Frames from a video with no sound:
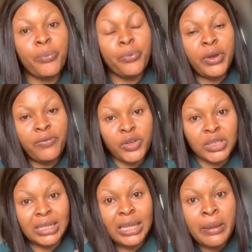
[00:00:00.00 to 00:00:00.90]

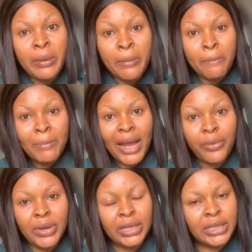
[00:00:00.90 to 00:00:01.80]
previously
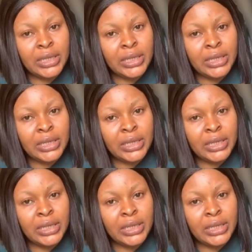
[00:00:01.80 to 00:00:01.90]
married